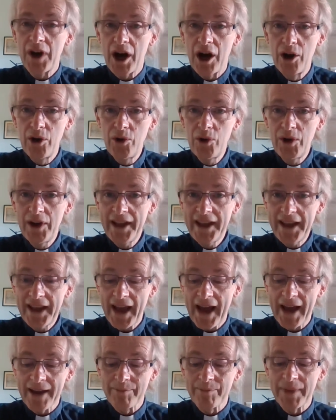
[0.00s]

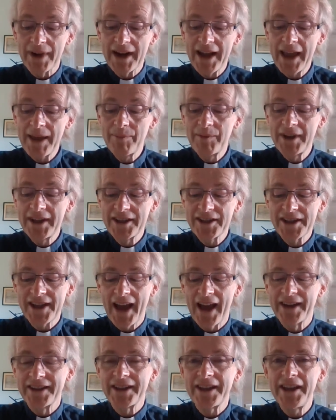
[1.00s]
holy and blameless
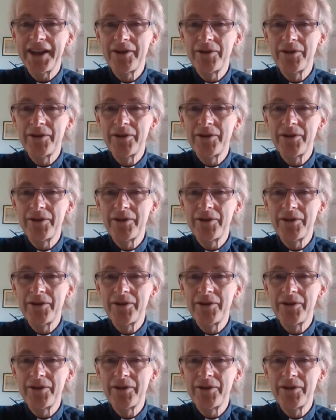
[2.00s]
and